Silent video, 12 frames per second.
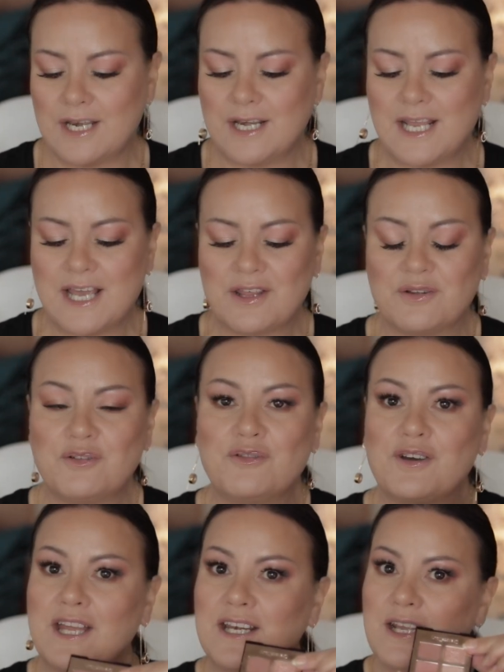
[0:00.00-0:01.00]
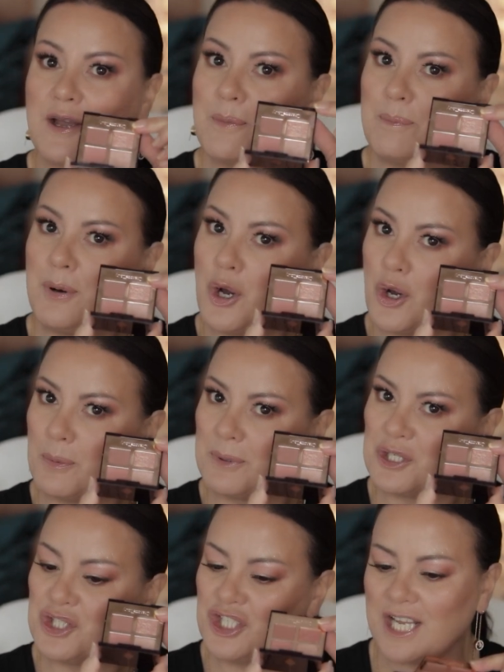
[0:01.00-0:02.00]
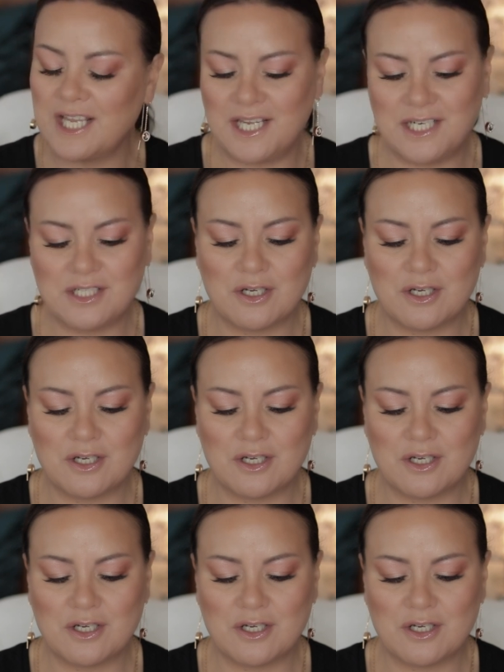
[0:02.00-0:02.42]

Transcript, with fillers: Now the fun pop shade,